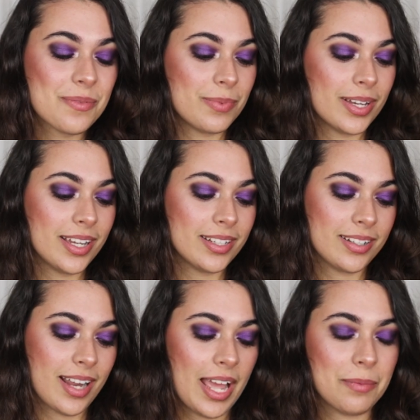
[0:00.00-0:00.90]

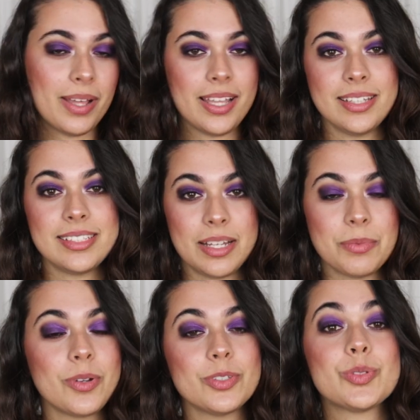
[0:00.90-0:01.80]
But at least
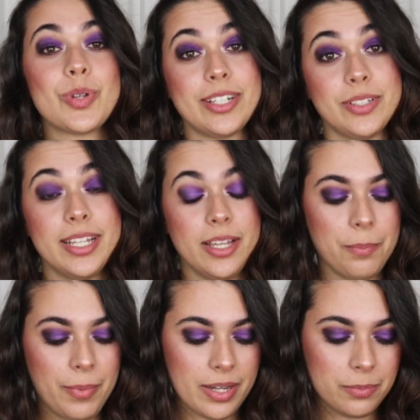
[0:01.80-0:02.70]
I'm going to try to
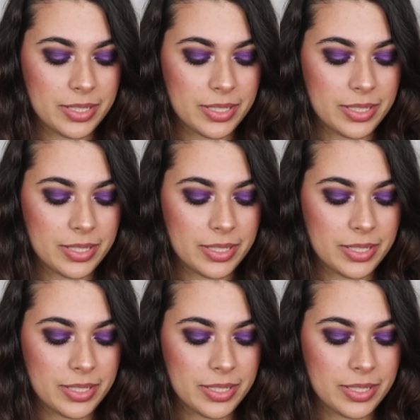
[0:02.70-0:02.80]
hit pan